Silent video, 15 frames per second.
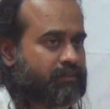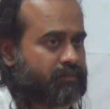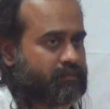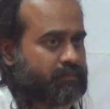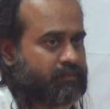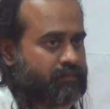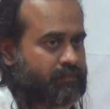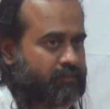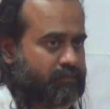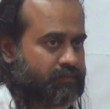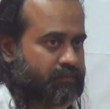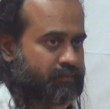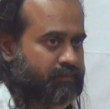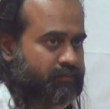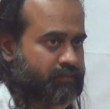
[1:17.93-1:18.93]

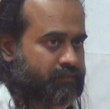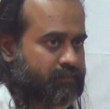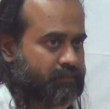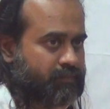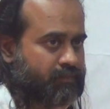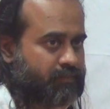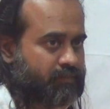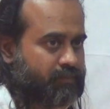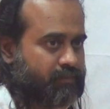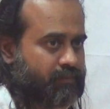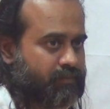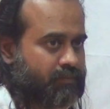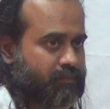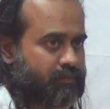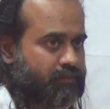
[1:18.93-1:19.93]

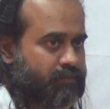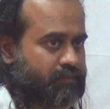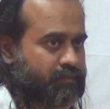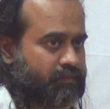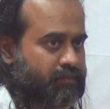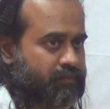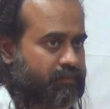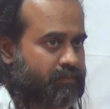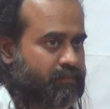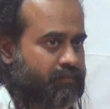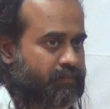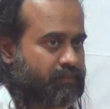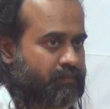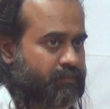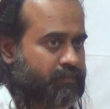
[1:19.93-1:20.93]

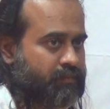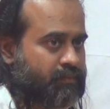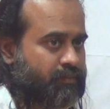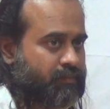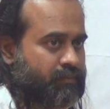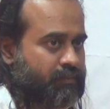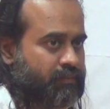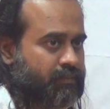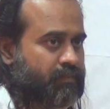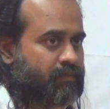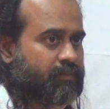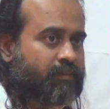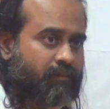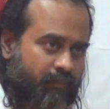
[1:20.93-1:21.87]
Nothing is said.